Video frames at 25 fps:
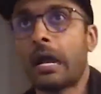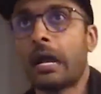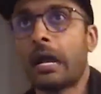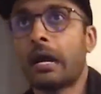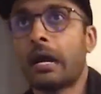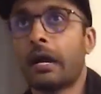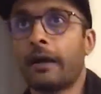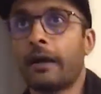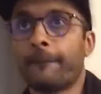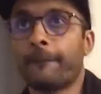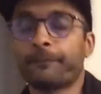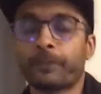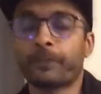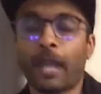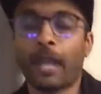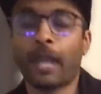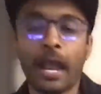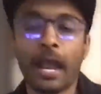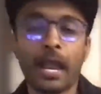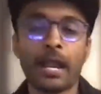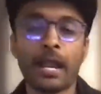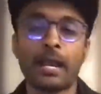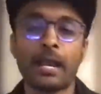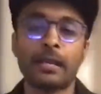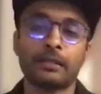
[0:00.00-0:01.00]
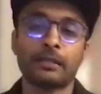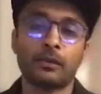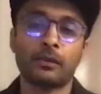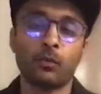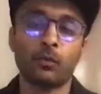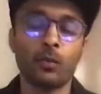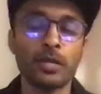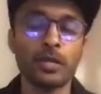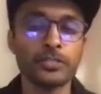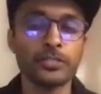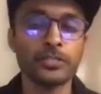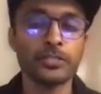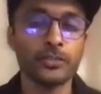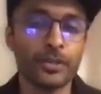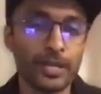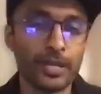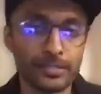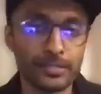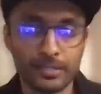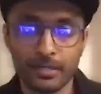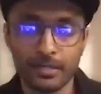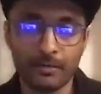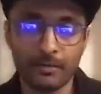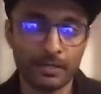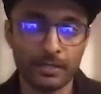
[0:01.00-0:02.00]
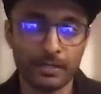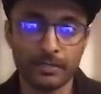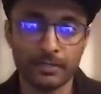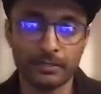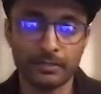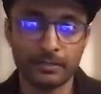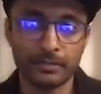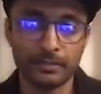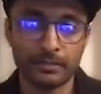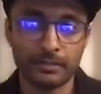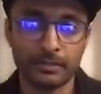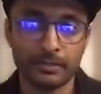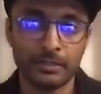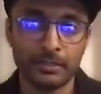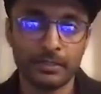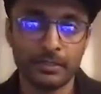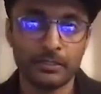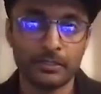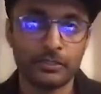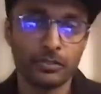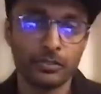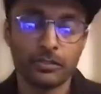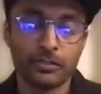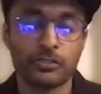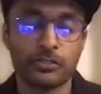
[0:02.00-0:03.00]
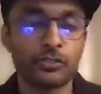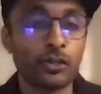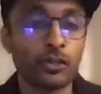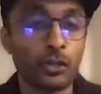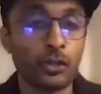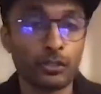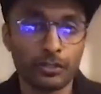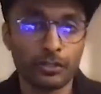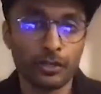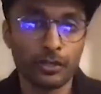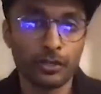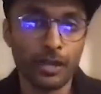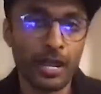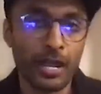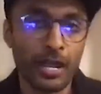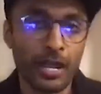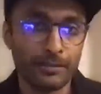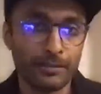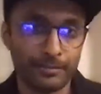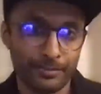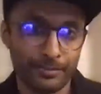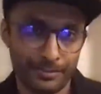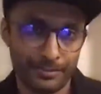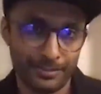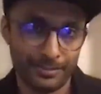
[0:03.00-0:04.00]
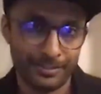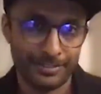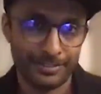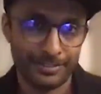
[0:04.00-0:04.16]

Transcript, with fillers: Uh, and once you get someone to install your app,